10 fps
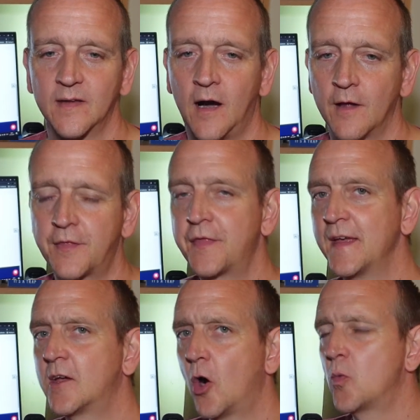I
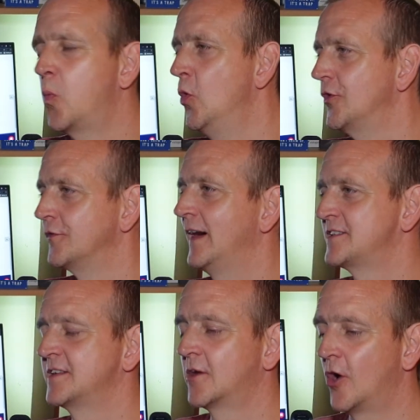think I would have
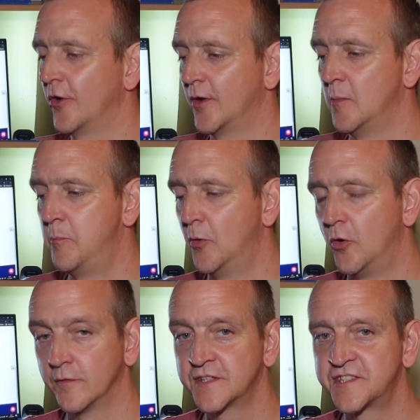actually gone and
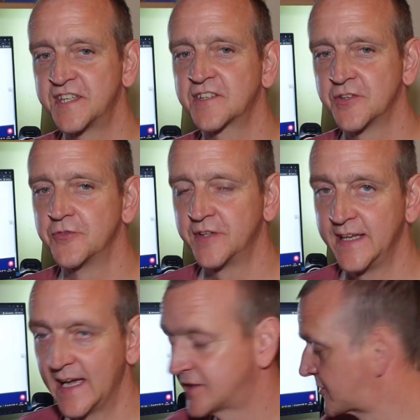bought the 600ex,